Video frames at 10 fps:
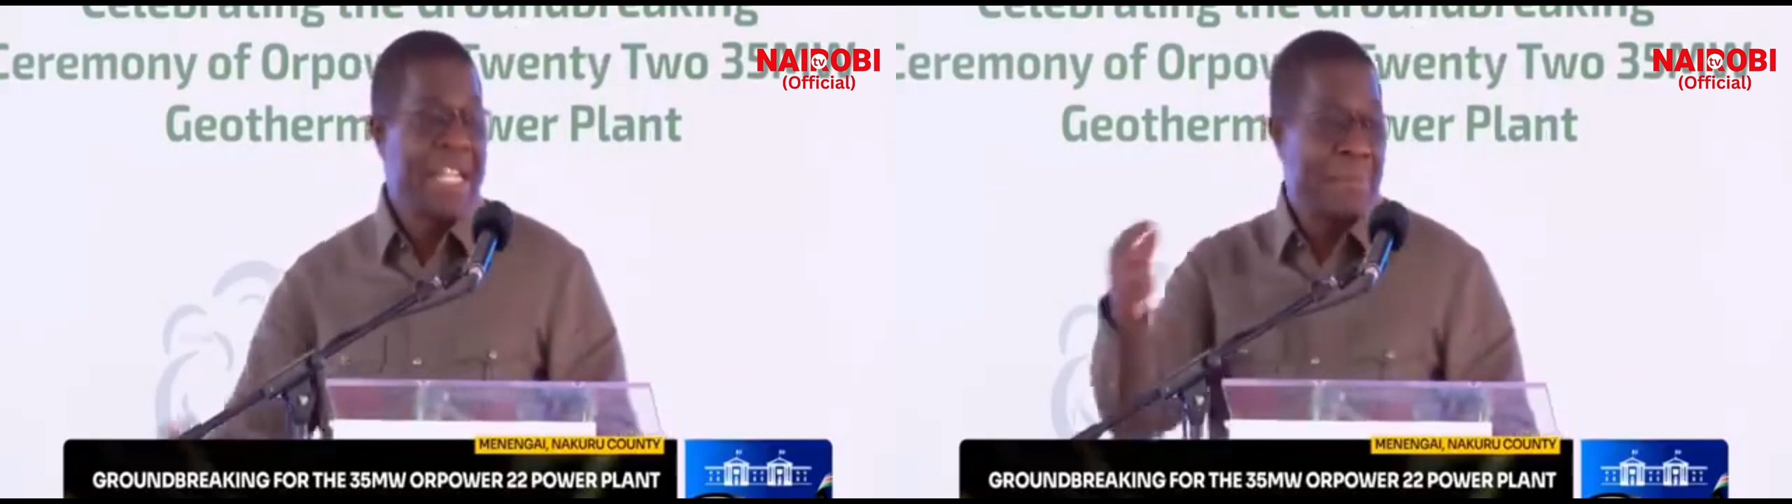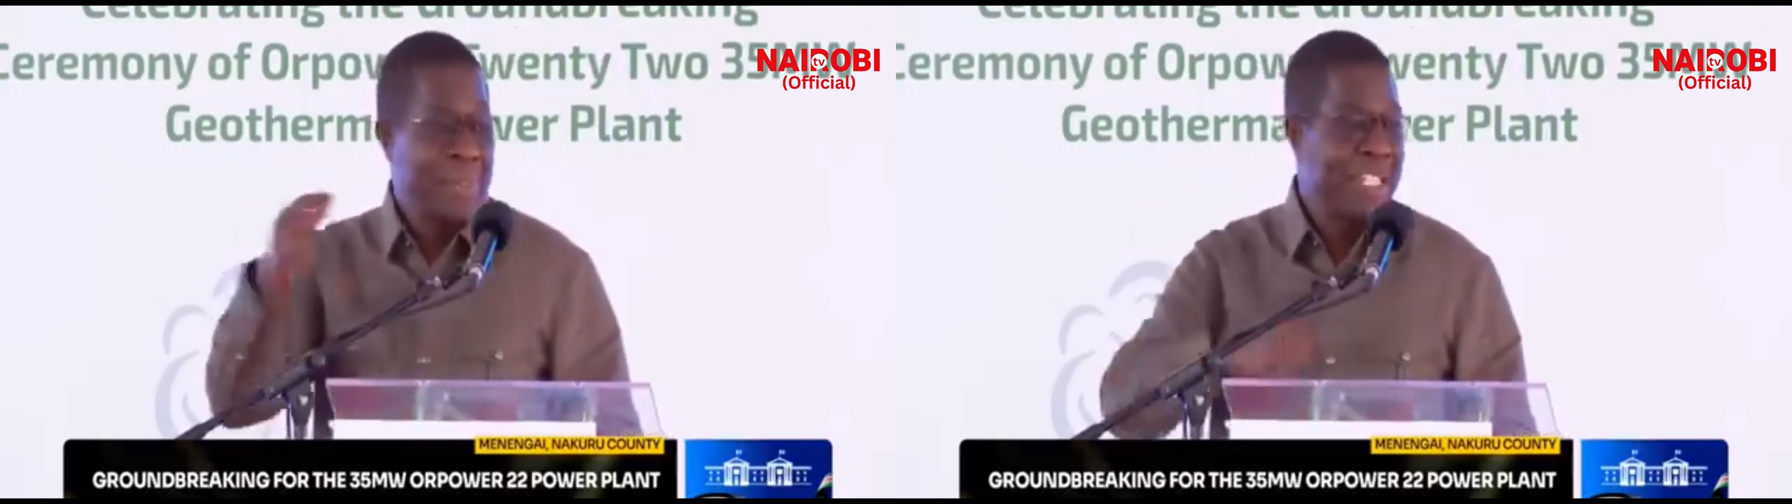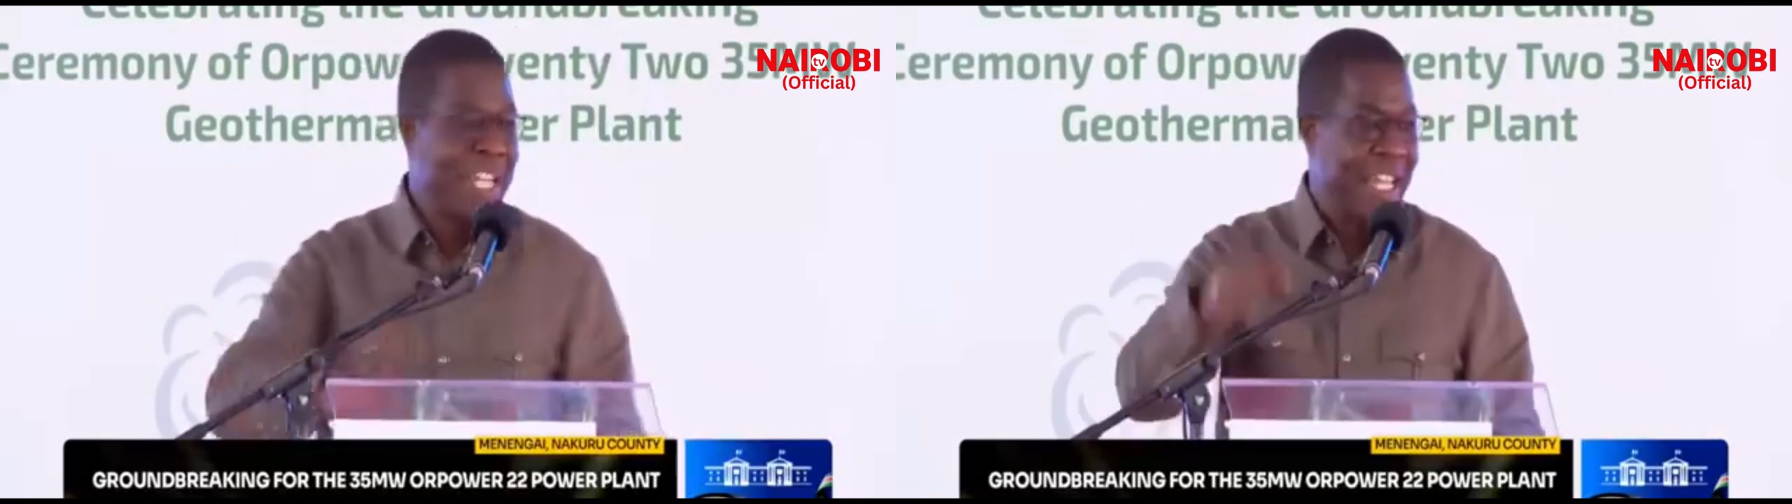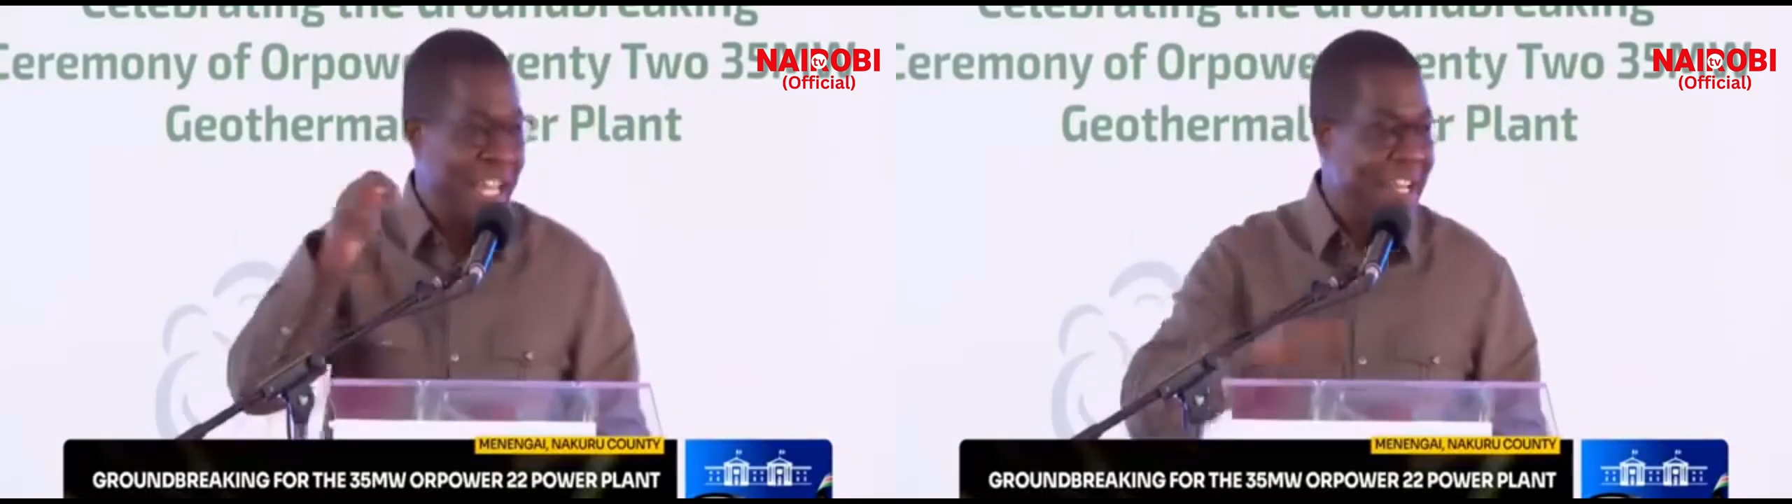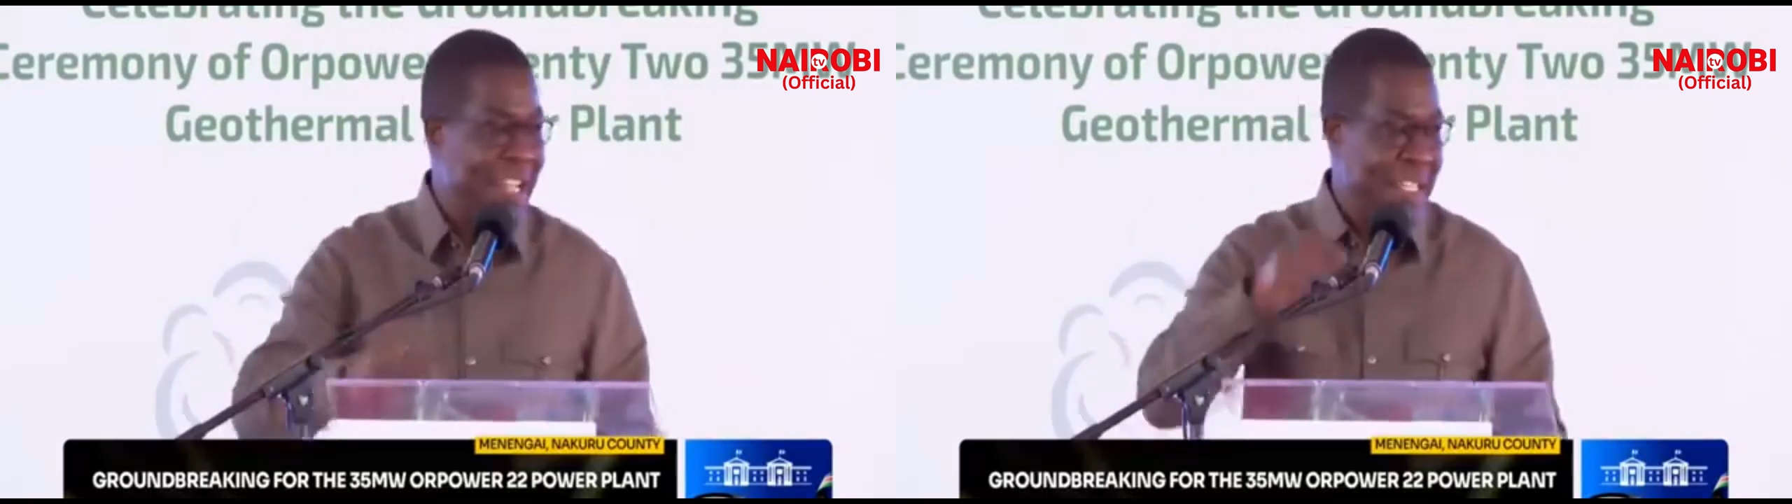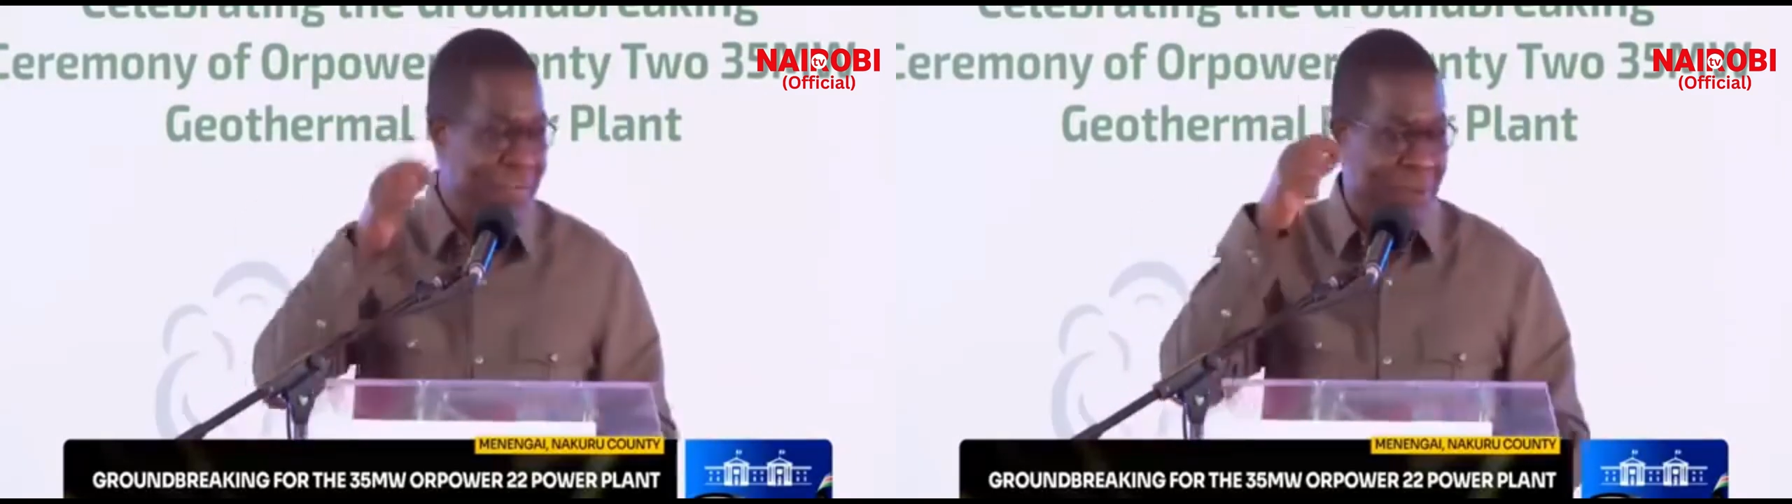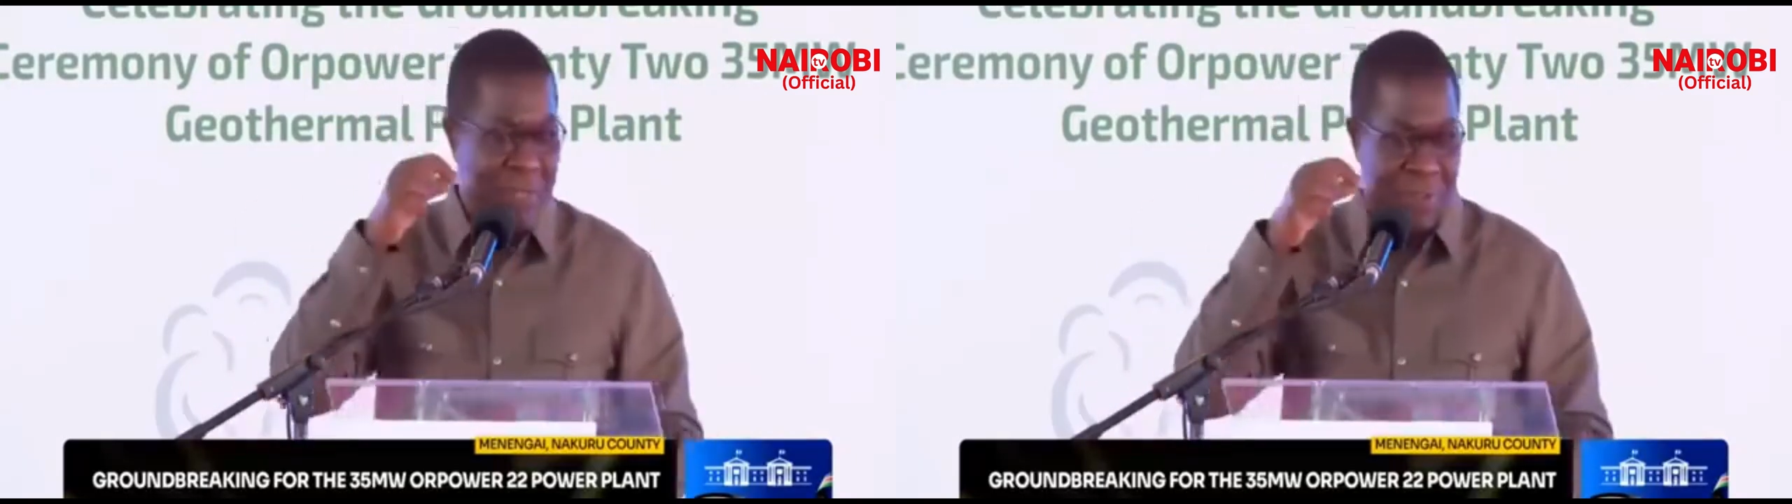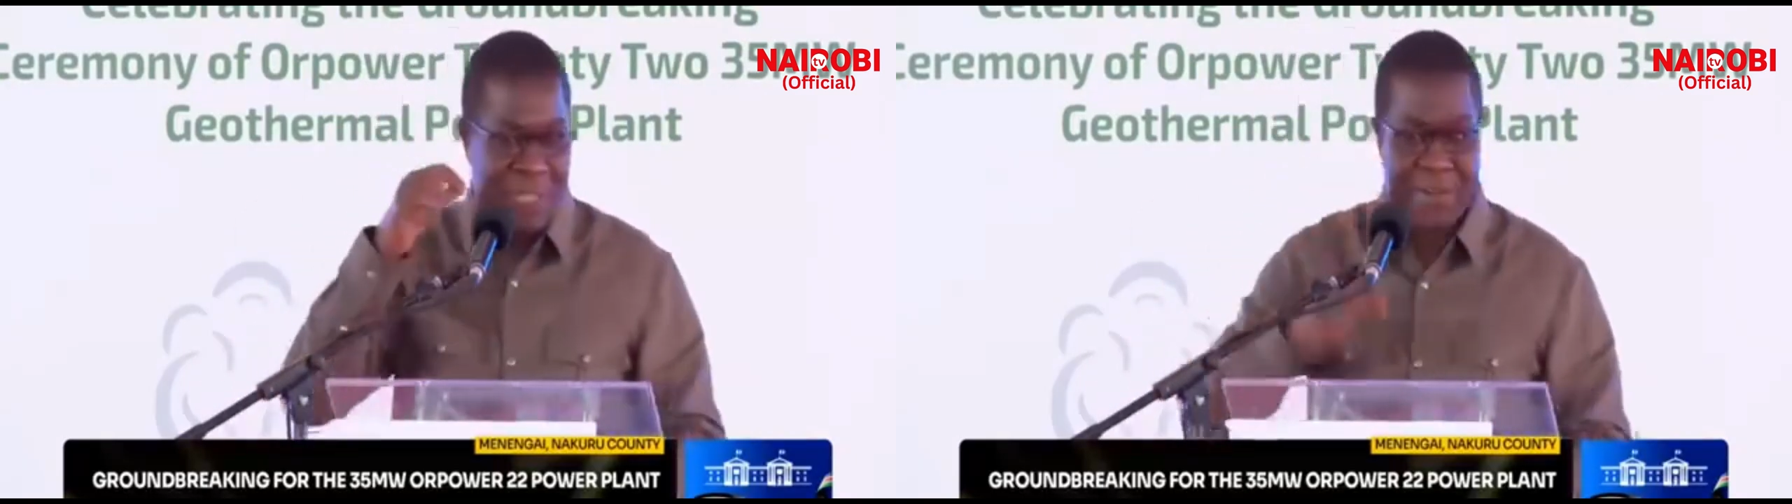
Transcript: And especially energy from